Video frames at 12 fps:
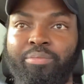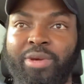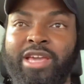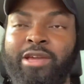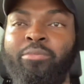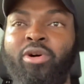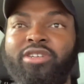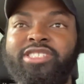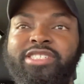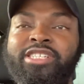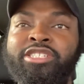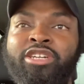being more
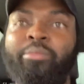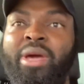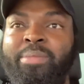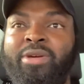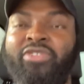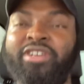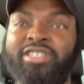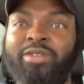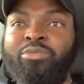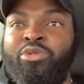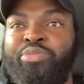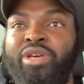senior, maybe for
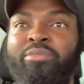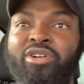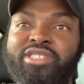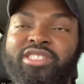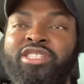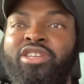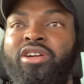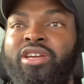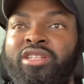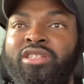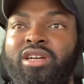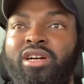example, being more senior
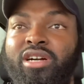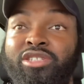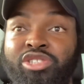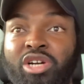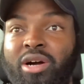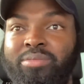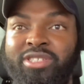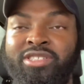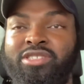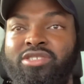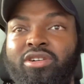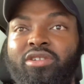in jobs
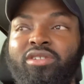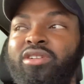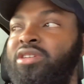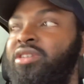and so,